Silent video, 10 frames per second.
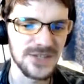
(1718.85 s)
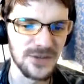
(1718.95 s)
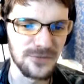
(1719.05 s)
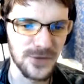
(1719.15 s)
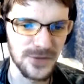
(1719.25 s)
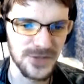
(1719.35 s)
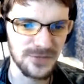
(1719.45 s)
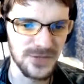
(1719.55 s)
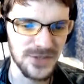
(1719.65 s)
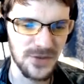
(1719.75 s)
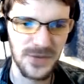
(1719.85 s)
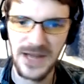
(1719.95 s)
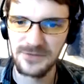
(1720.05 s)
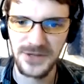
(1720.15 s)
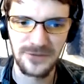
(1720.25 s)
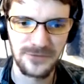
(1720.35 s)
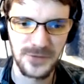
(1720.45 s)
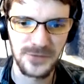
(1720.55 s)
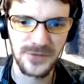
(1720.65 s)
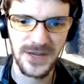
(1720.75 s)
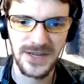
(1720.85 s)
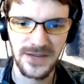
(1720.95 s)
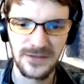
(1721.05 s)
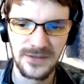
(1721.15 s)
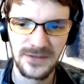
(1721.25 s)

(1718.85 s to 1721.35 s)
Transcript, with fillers: to go foraging. We don't have enough food right now.